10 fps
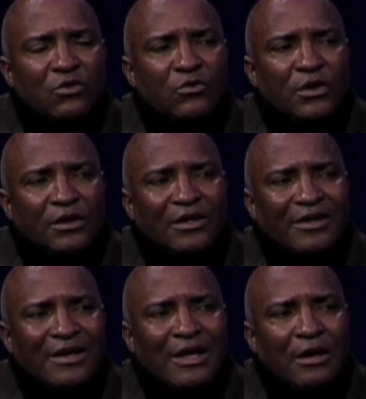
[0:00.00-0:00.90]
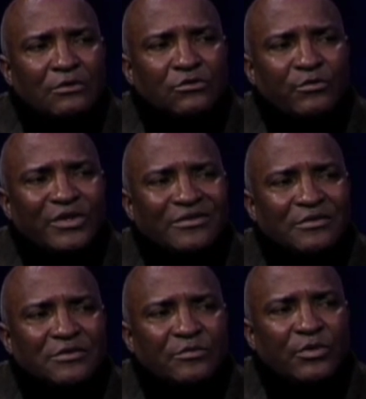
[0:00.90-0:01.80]
you were not allowed to
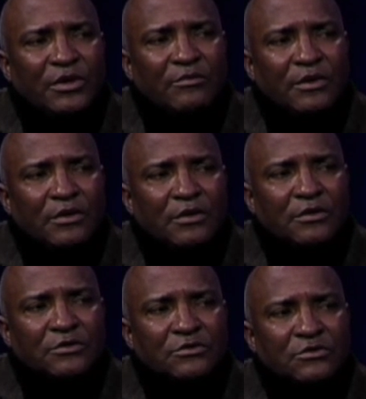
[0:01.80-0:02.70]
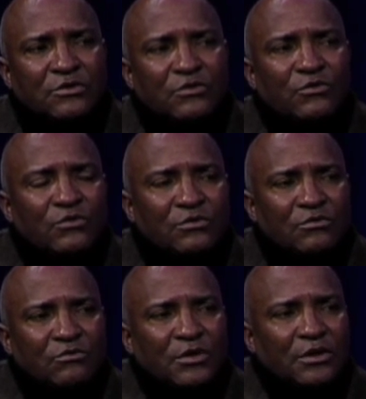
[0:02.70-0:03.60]
participate because you
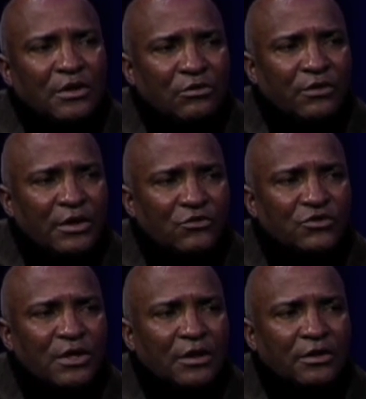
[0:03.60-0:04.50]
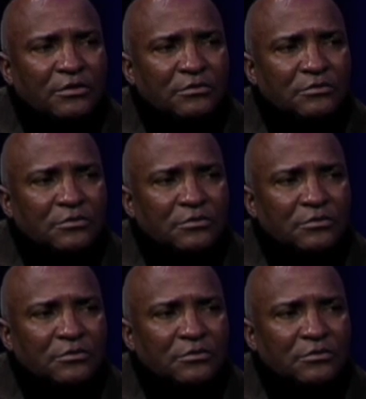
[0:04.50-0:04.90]
were not looking Australian.